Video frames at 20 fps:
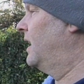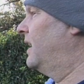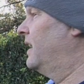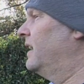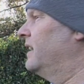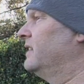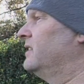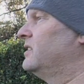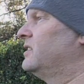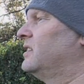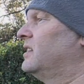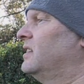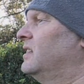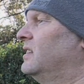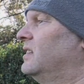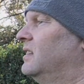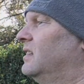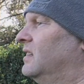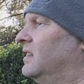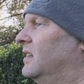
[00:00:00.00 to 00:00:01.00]
and
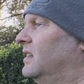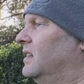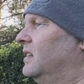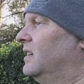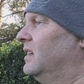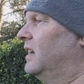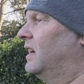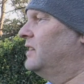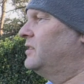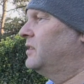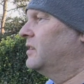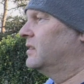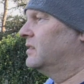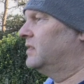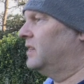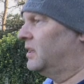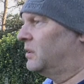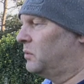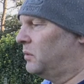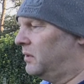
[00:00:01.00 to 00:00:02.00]
as you can
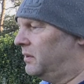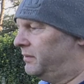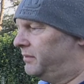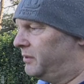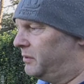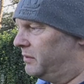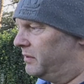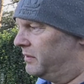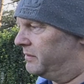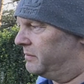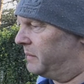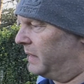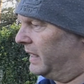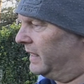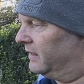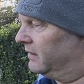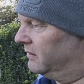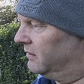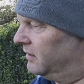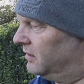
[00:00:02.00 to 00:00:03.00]
see, quite a few have been